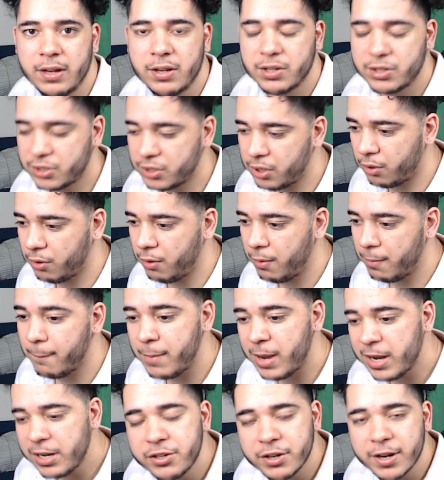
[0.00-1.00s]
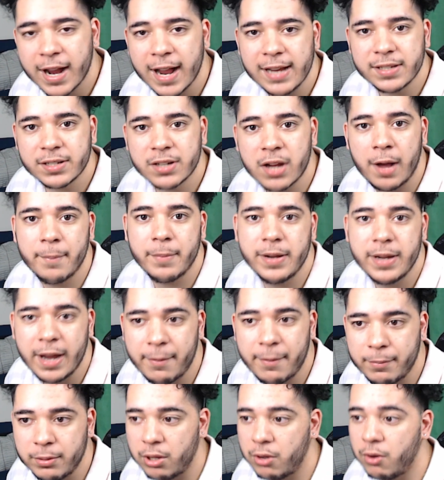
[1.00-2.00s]
So make sure you guys comment
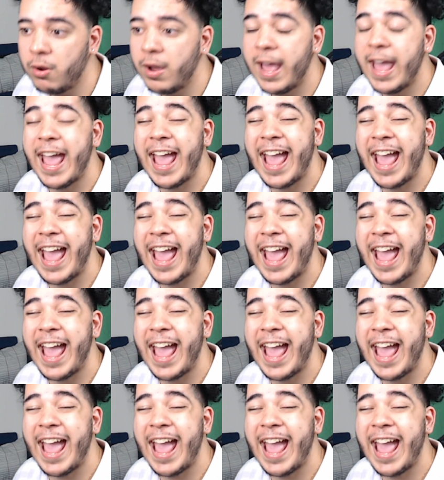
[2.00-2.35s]
down below